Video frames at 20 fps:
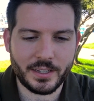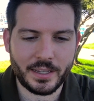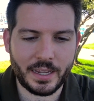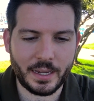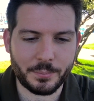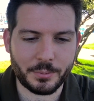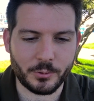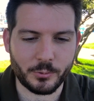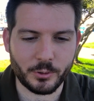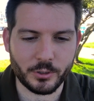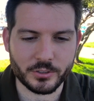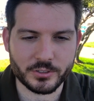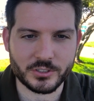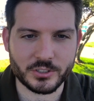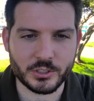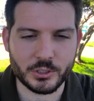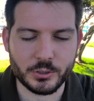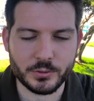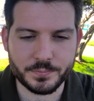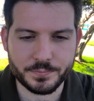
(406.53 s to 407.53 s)
happen real
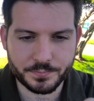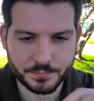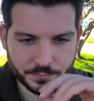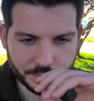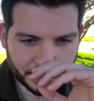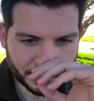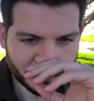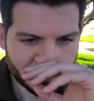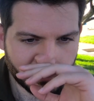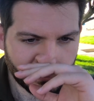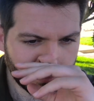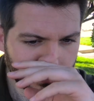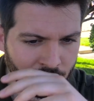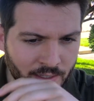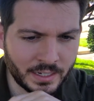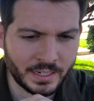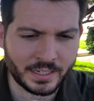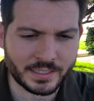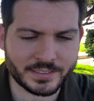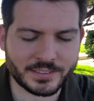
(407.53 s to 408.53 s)
soon.
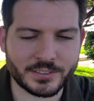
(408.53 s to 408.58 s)
Uh,